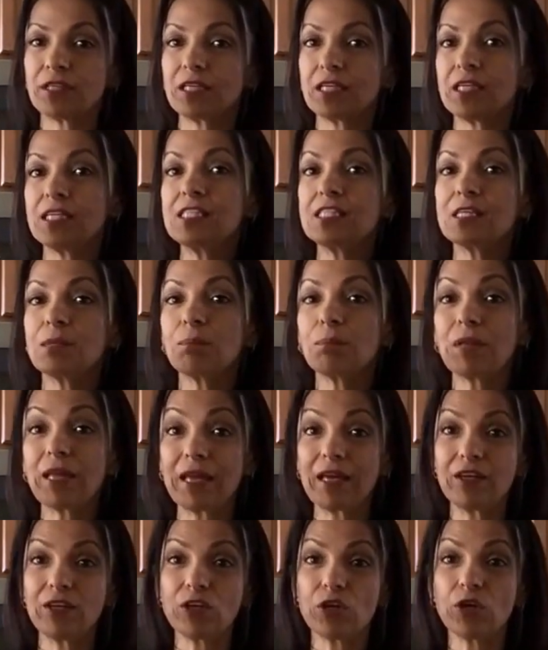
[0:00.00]
it's a
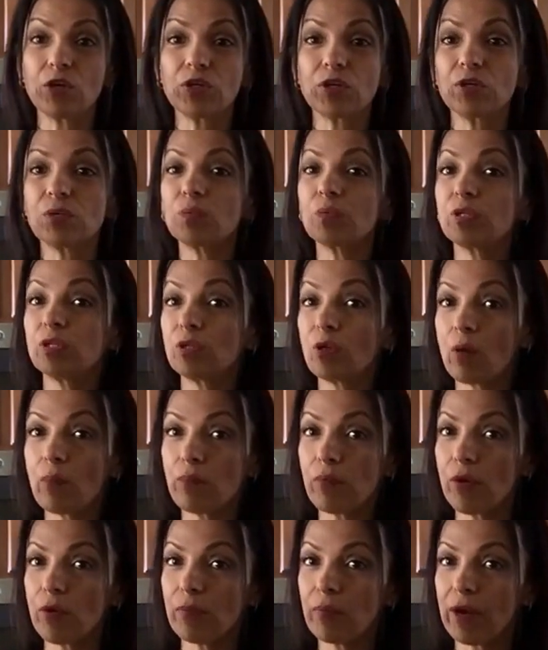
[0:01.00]
plain yogurt with no
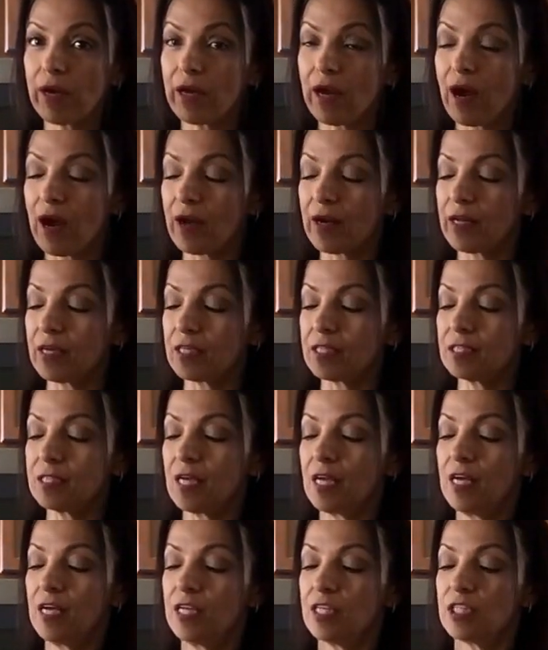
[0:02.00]
probiotics.
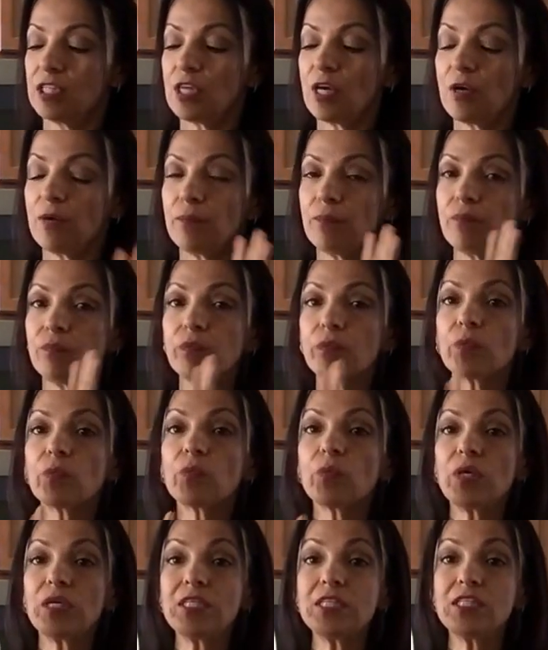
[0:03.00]
So
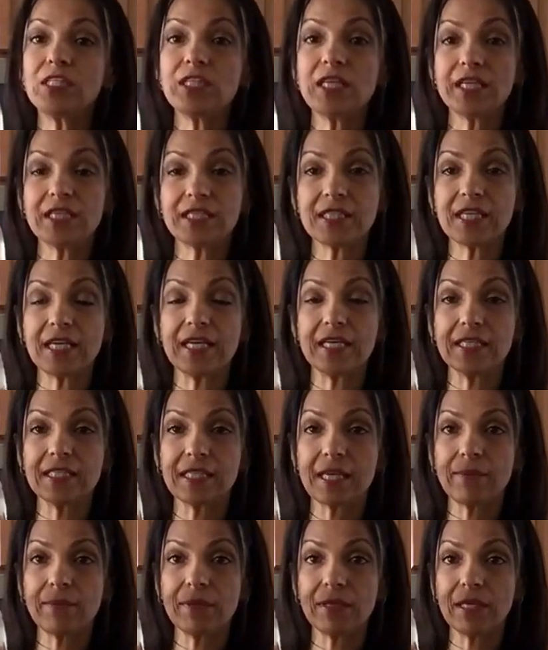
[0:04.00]
once these
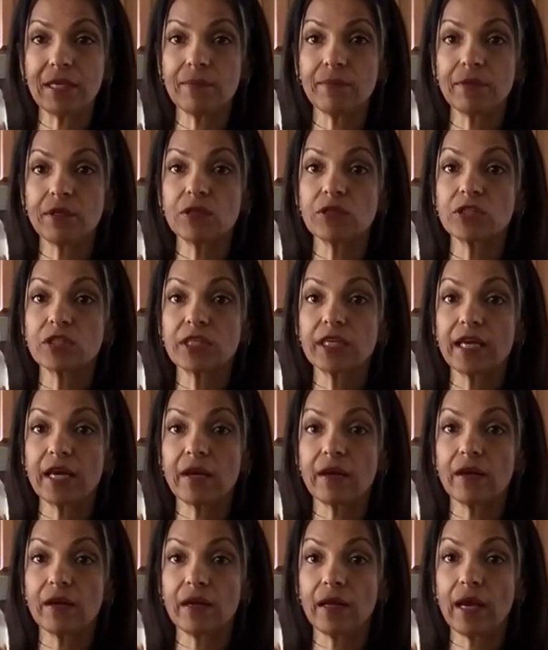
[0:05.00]
enzyme inhibitors
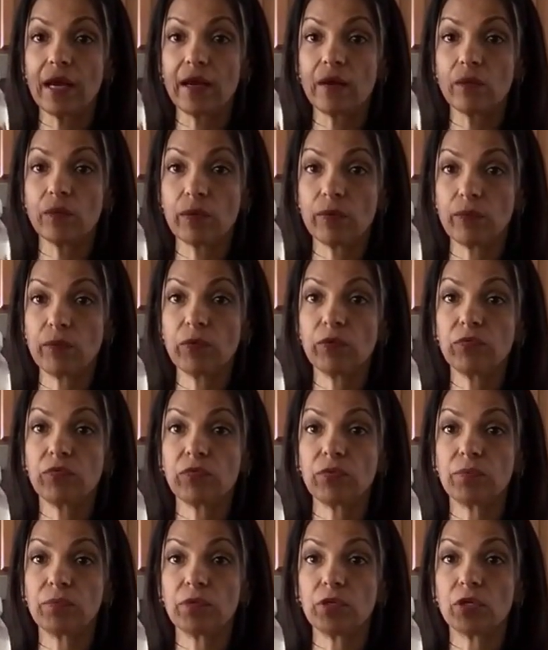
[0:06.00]
get removed
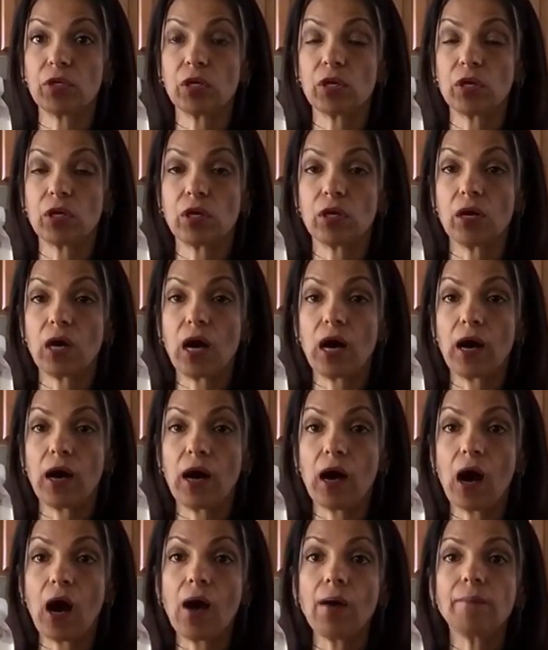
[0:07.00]
from your
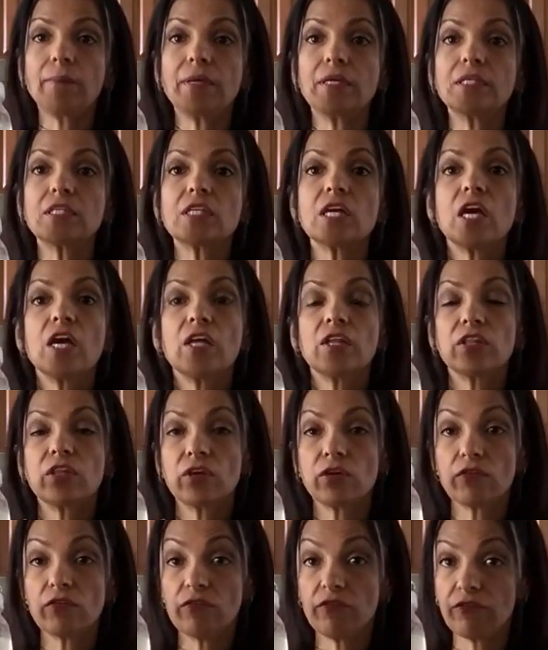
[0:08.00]
almonds,
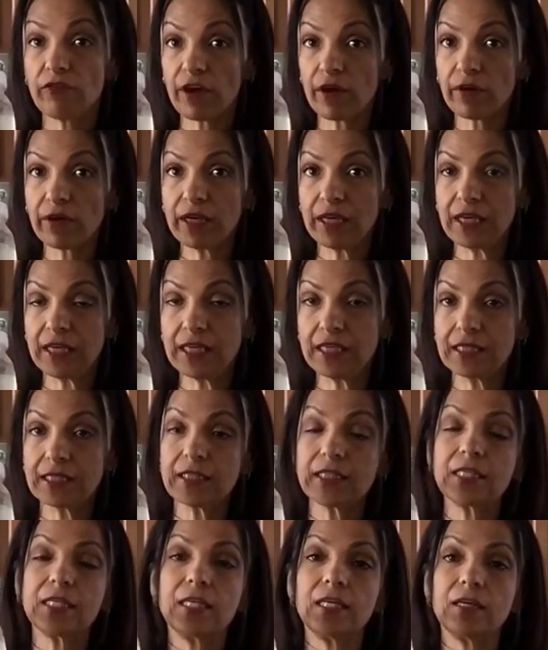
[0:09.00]
they're very
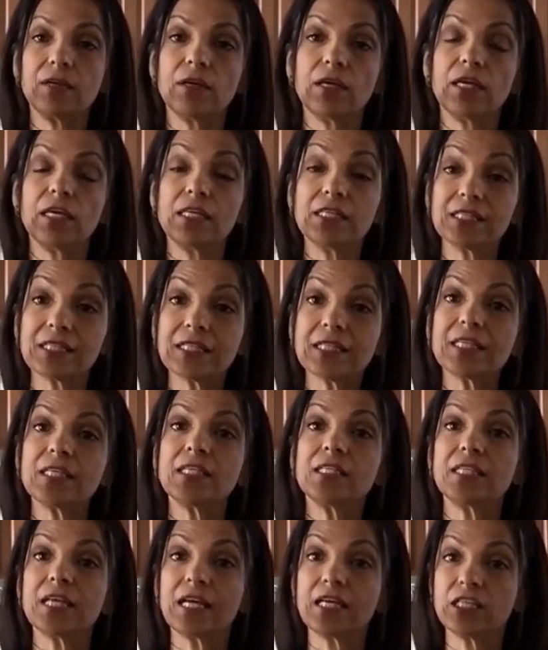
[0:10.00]

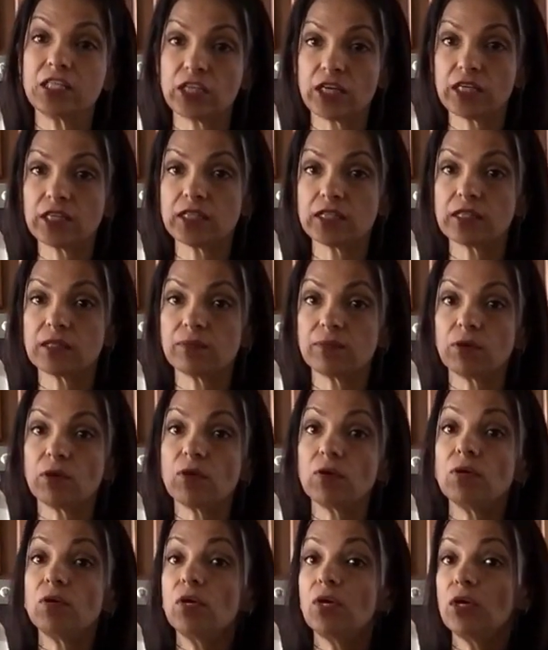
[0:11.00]
easily
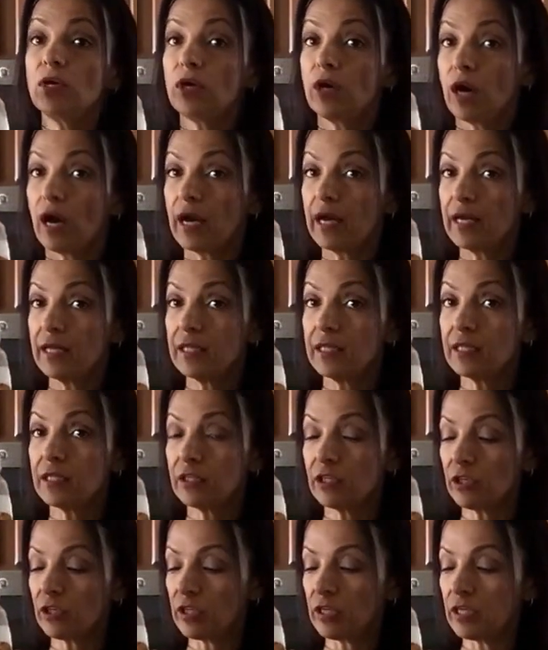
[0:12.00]
digestible in
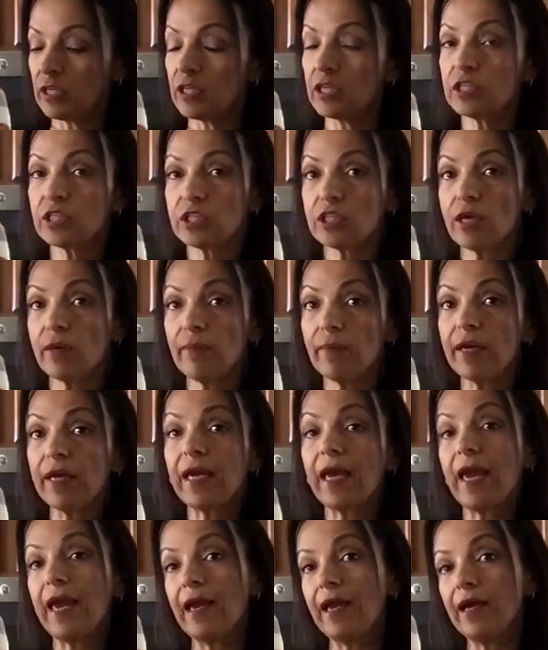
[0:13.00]
your stomach,
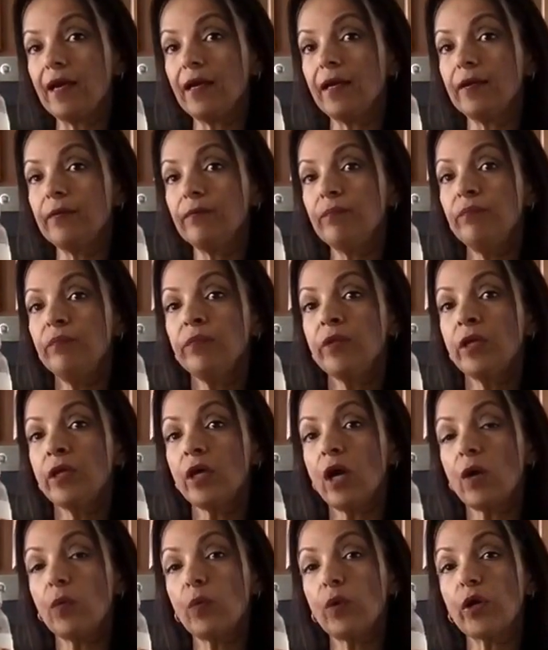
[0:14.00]
and
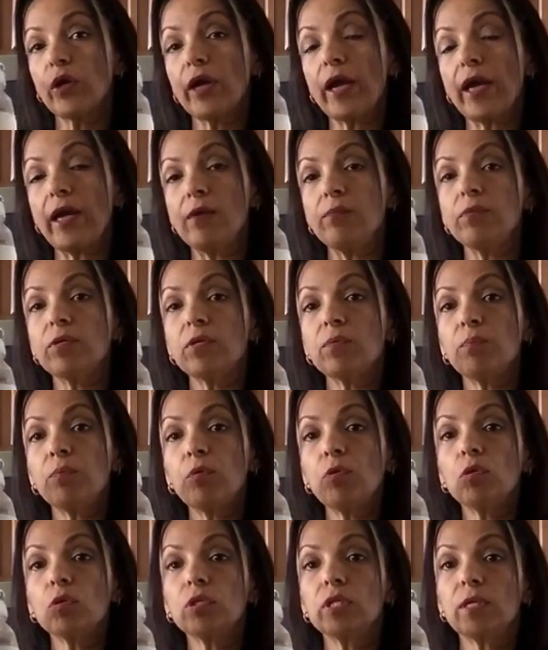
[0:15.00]
we're able to
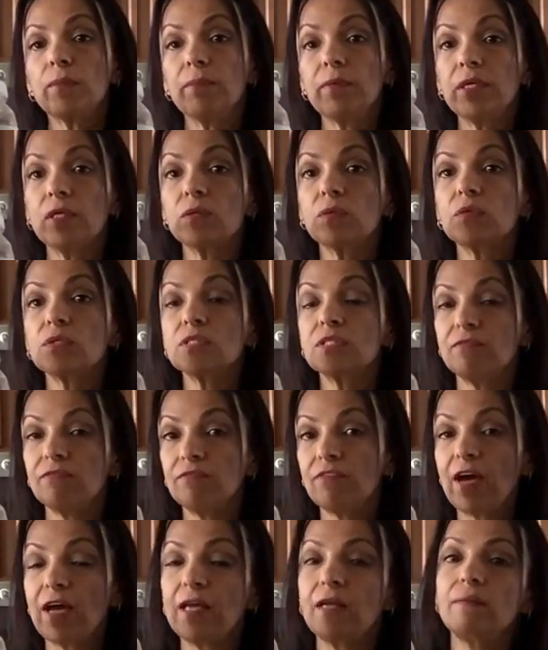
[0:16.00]
pull the minerals and
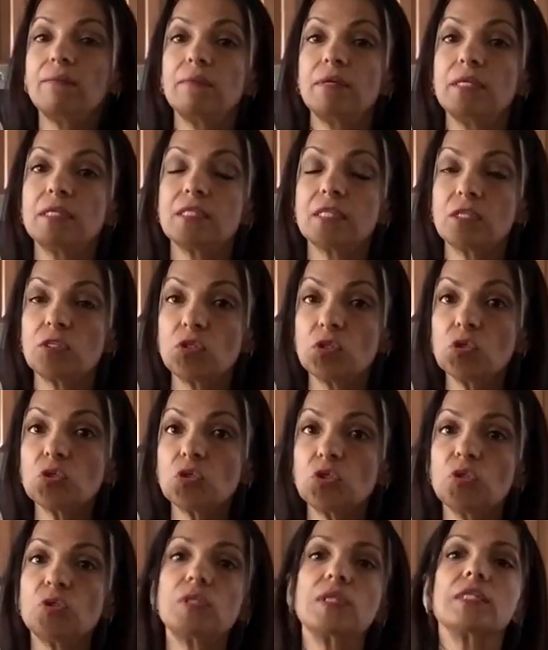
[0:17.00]
vitamins and
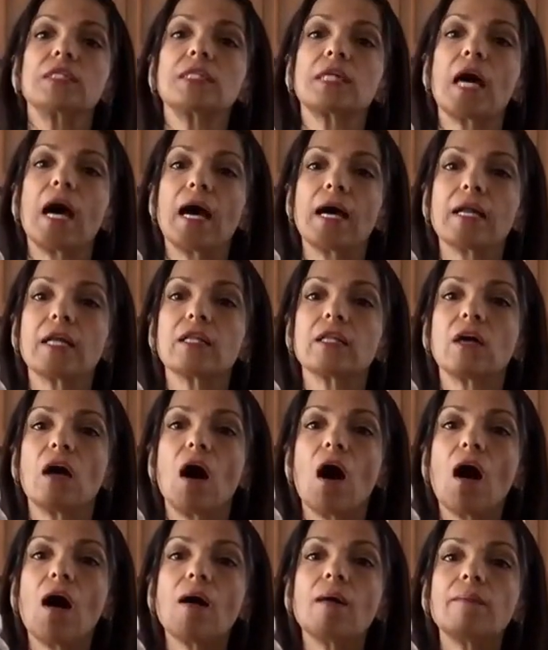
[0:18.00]
nutrients out of the
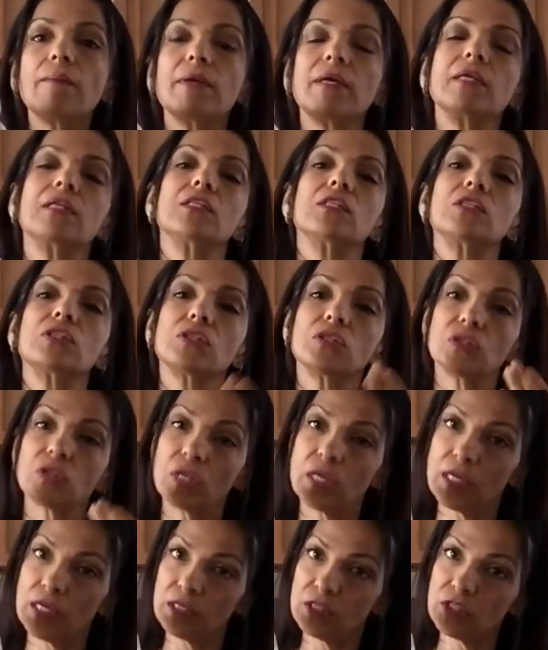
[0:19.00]
almonds
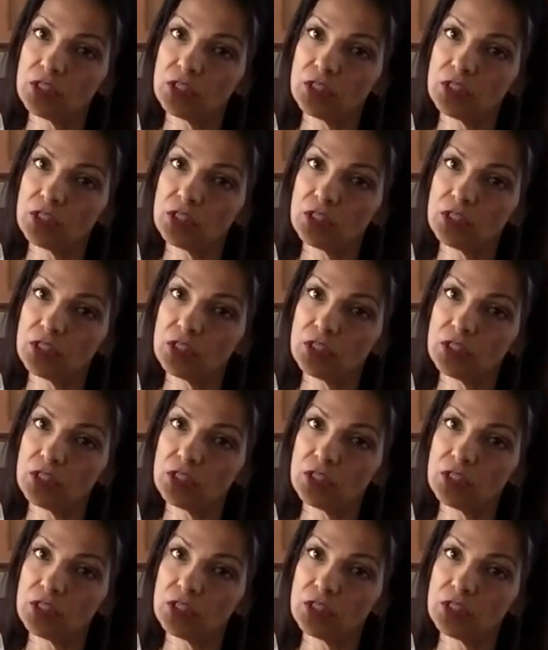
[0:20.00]
in